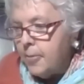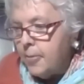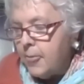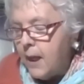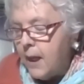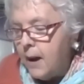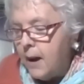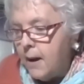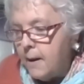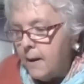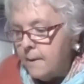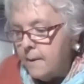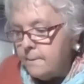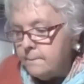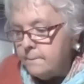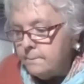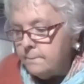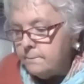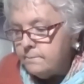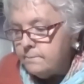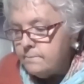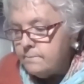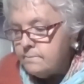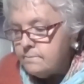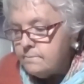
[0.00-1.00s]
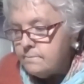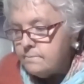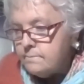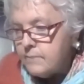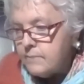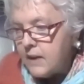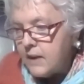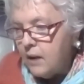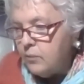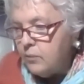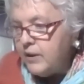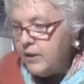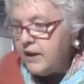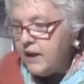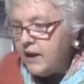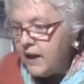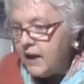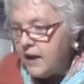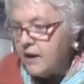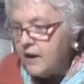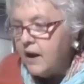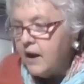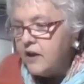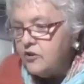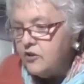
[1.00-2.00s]
um, and we
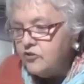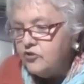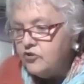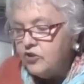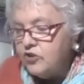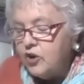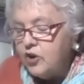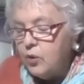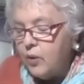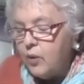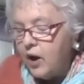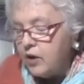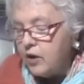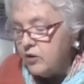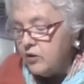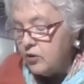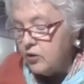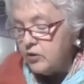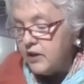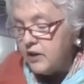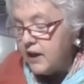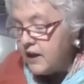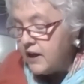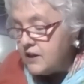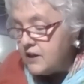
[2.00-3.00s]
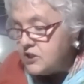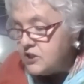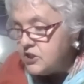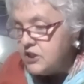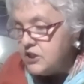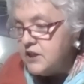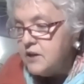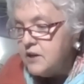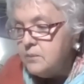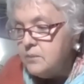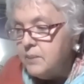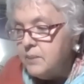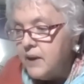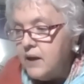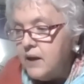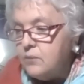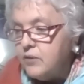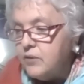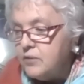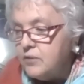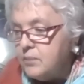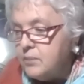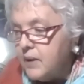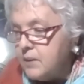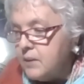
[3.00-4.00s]
can't, I used to go on location and paint
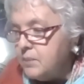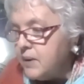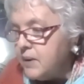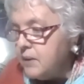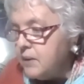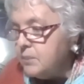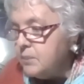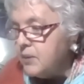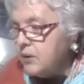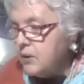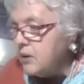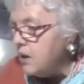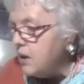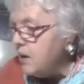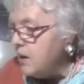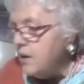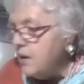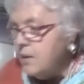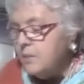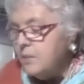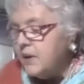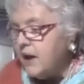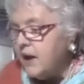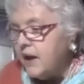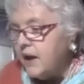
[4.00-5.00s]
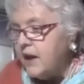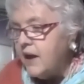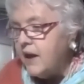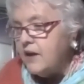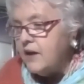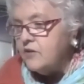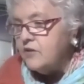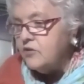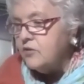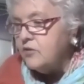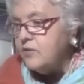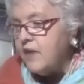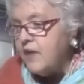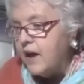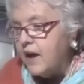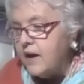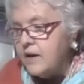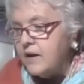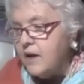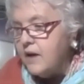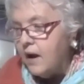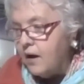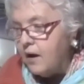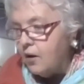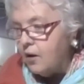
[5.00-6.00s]
with my people, but I can't do that
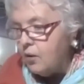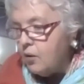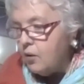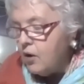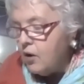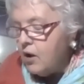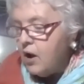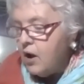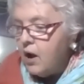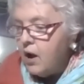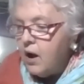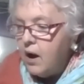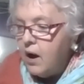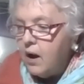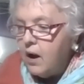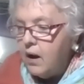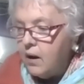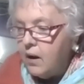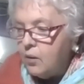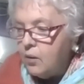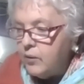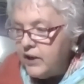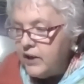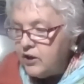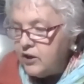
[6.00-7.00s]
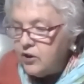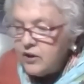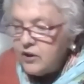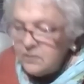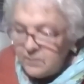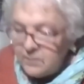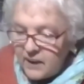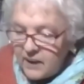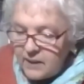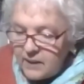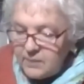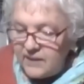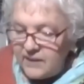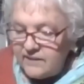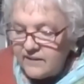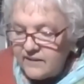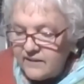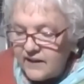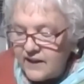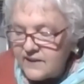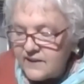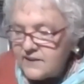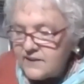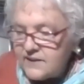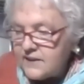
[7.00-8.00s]
now. We could maybe
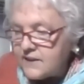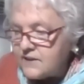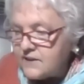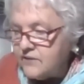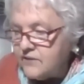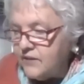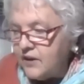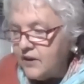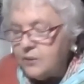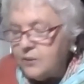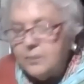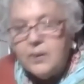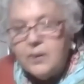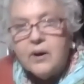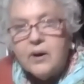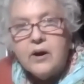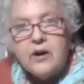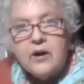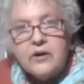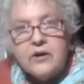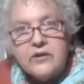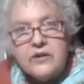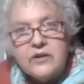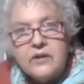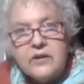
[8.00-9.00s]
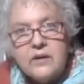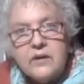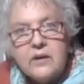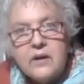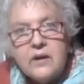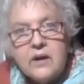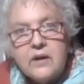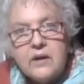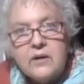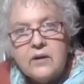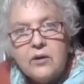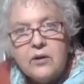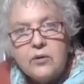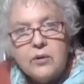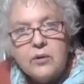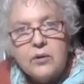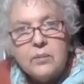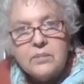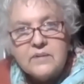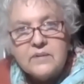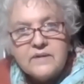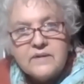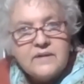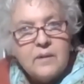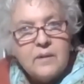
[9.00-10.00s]
stay 6 feet apart and go to
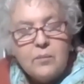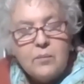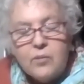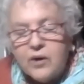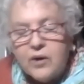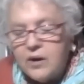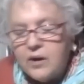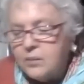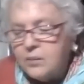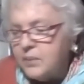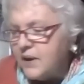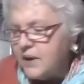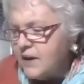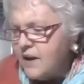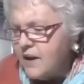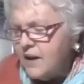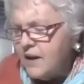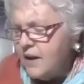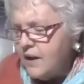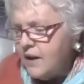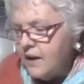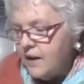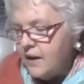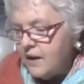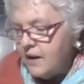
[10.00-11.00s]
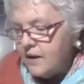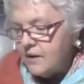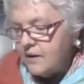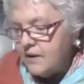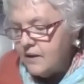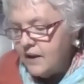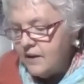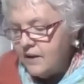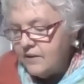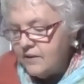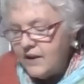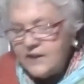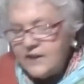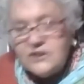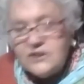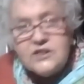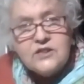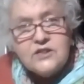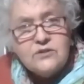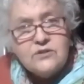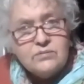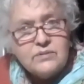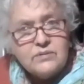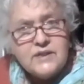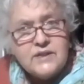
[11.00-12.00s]
somewhere, but it's
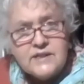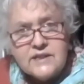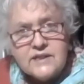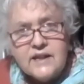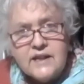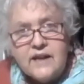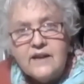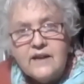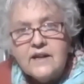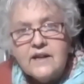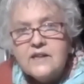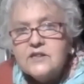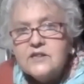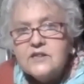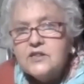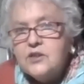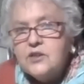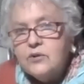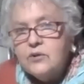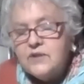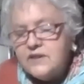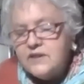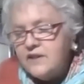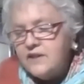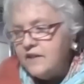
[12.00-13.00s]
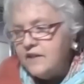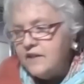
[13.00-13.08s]
just risky. So see,